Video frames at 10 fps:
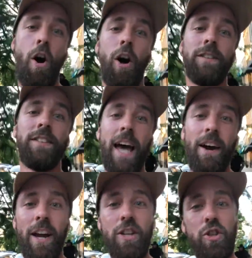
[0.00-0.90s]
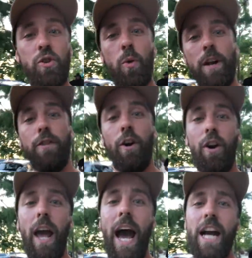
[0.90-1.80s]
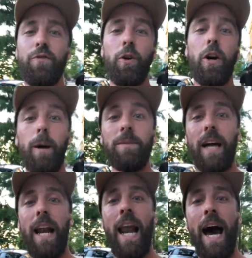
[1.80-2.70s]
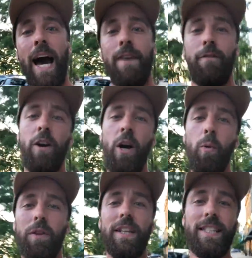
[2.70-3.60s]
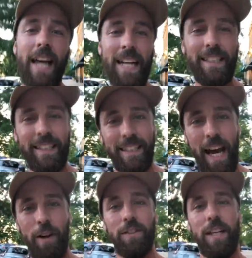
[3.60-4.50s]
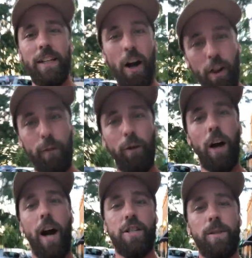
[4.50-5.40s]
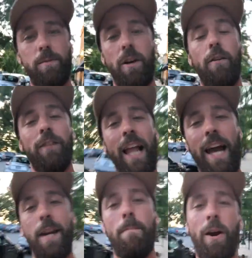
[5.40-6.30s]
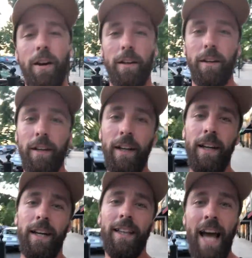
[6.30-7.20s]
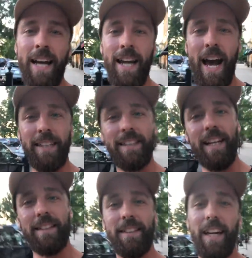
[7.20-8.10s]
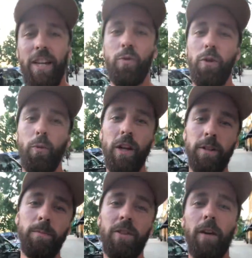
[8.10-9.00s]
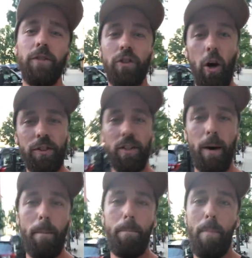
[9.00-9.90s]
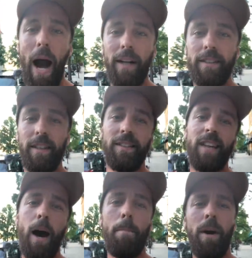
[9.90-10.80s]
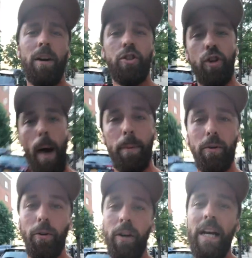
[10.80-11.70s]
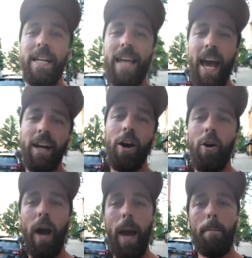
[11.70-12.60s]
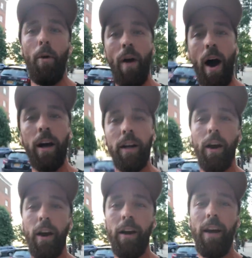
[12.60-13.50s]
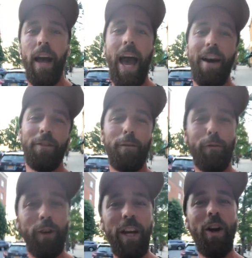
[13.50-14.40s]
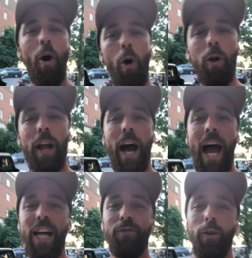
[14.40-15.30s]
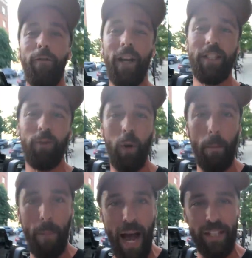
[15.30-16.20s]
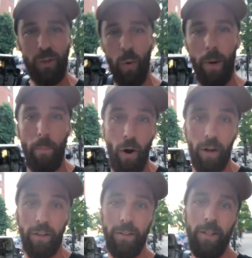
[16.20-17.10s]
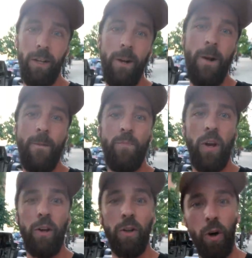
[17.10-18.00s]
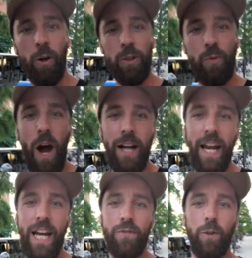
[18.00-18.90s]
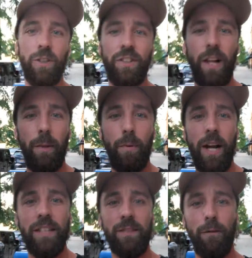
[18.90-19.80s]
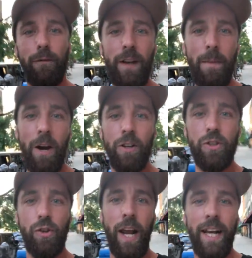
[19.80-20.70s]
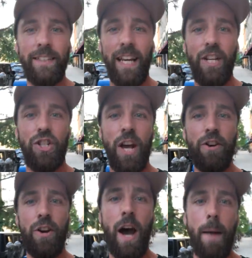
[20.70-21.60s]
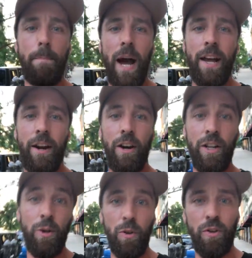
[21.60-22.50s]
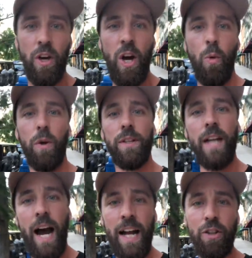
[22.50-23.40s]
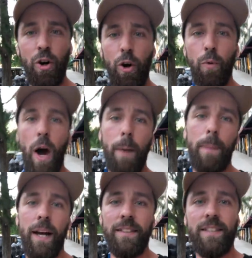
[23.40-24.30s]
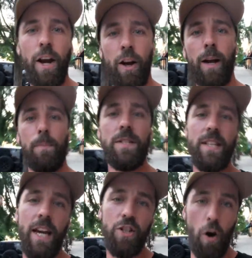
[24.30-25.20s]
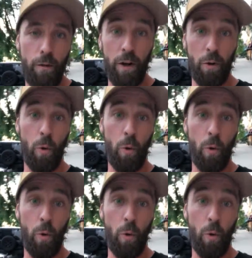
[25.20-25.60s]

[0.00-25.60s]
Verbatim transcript: On Saturday, June 23rd, Asheville comes alive with the sights, sounds, and colorful costumes of Latin America. Latin acts take the stage with rhythms of salsa, bachata, zamba, tropical, tango, and merengue at the Free Hola Asheville Festival in Pack Square Park. Girls Rock Asheville celebrates female, trans, and gender non binary youth with nine girl rock bands tearing up the stage over at the